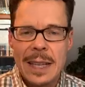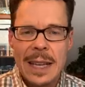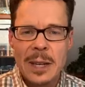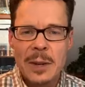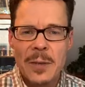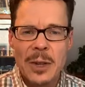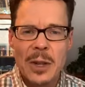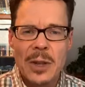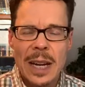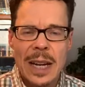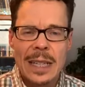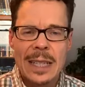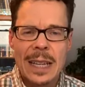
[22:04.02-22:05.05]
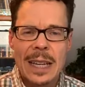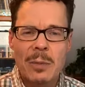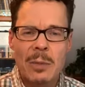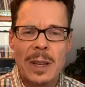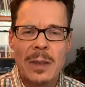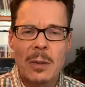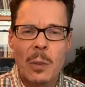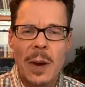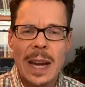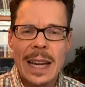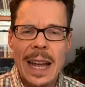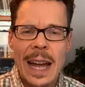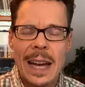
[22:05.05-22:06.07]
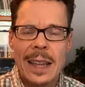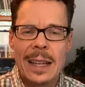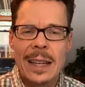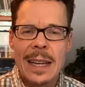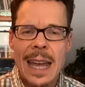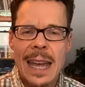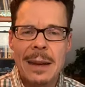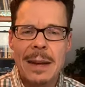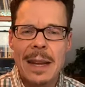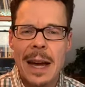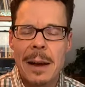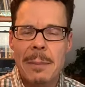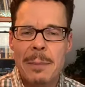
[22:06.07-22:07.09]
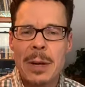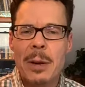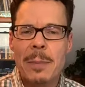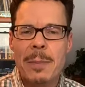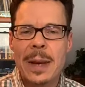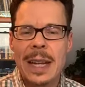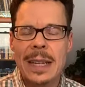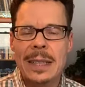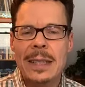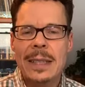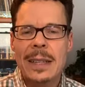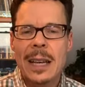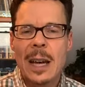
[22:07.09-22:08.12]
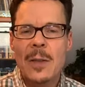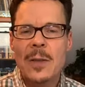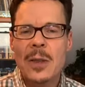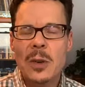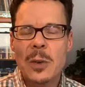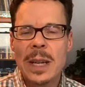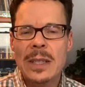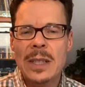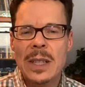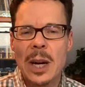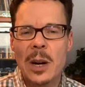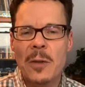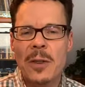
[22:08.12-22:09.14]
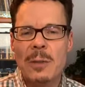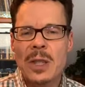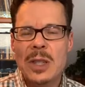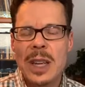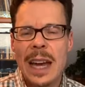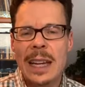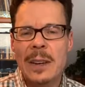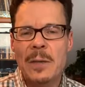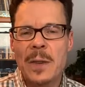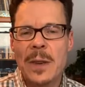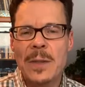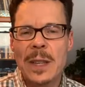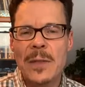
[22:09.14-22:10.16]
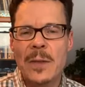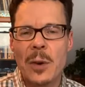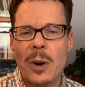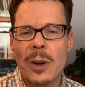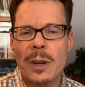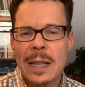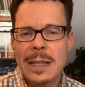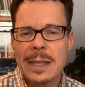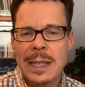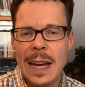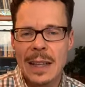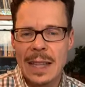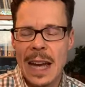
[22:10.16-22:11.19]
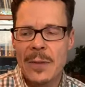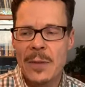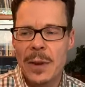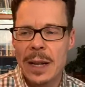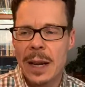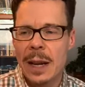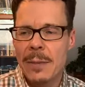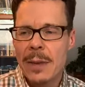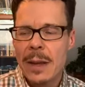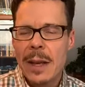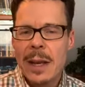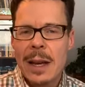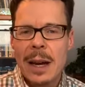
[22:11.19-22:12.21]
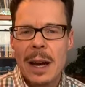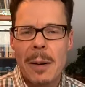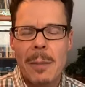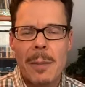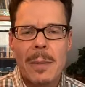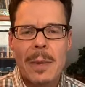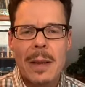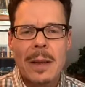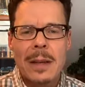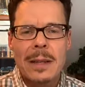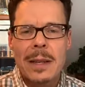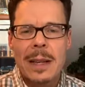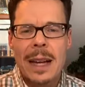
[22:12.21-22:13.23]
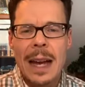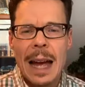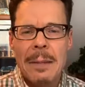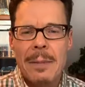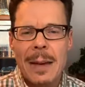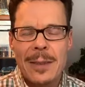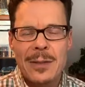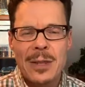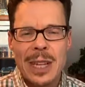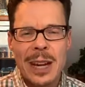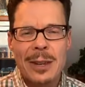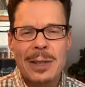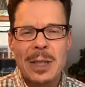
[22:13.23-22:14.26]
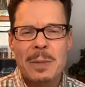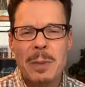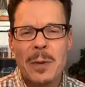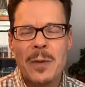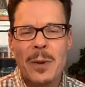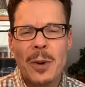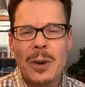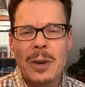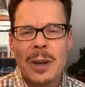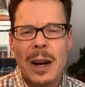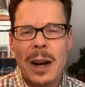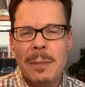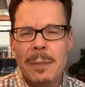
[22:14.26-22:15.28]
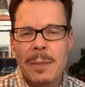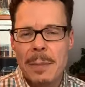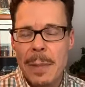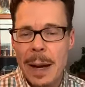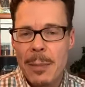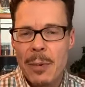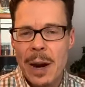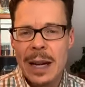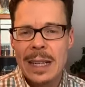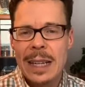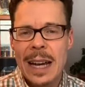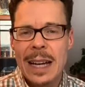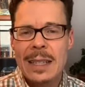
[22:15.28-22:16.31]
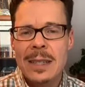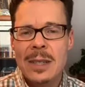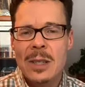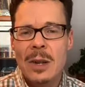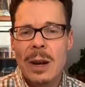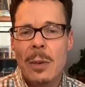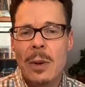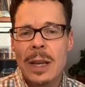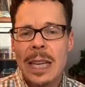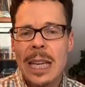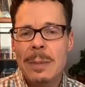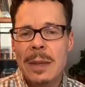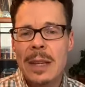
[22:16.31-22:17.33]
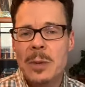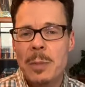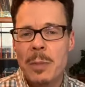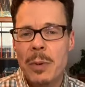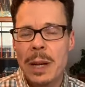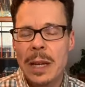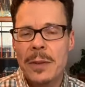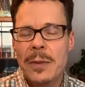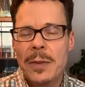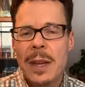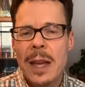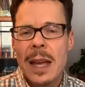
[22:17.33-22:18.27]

the interview that I did with Wayne Allen and Bill Bennett a few weeks ago from Shannon 54 in South Africa. I've shared this before on my broadcast, so I will keep this brief.